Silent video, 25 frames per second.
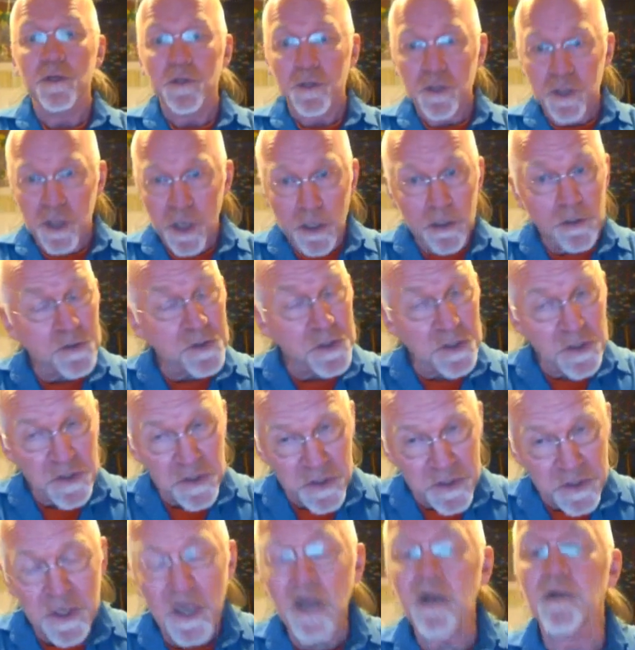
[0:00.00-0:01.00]
Charles's
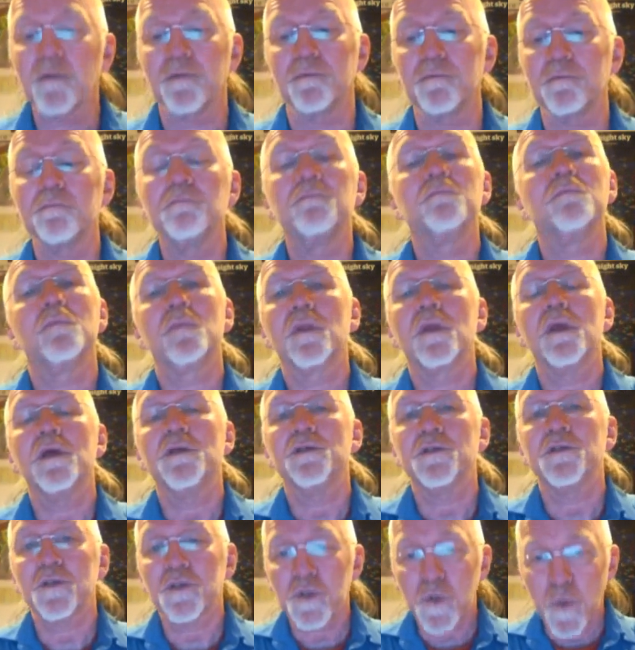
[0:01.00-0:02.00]
sun
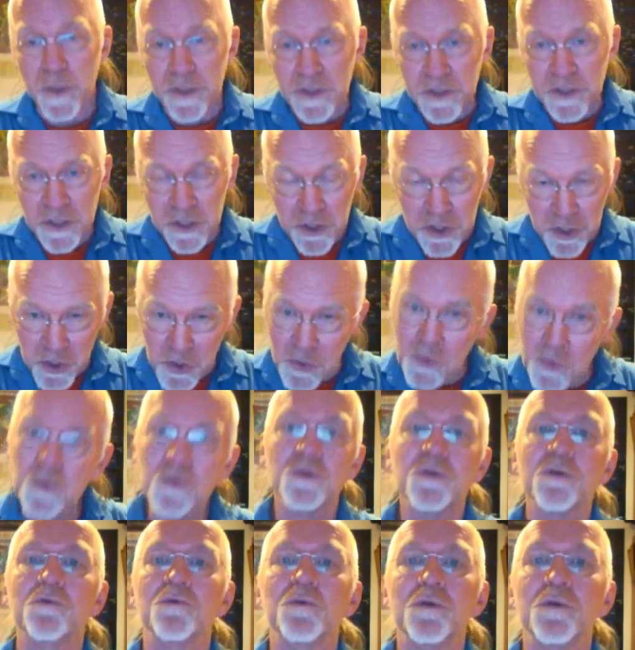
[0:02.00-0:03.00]
is at
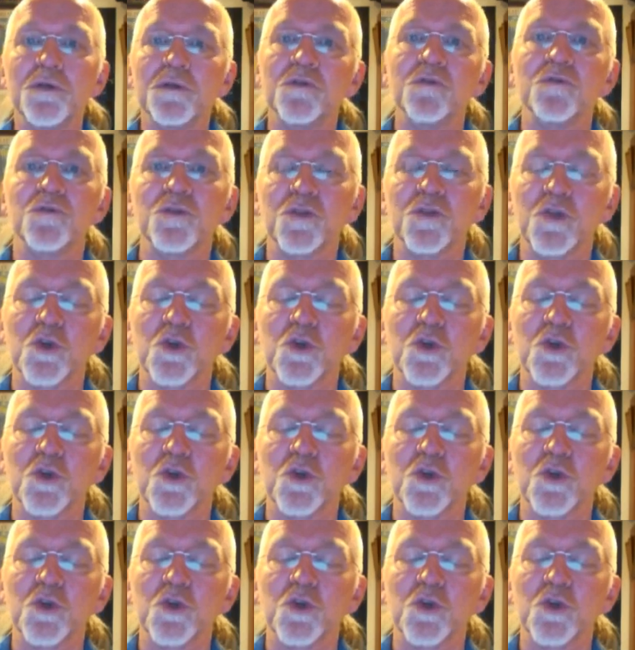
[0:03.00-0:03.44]
22 degrees of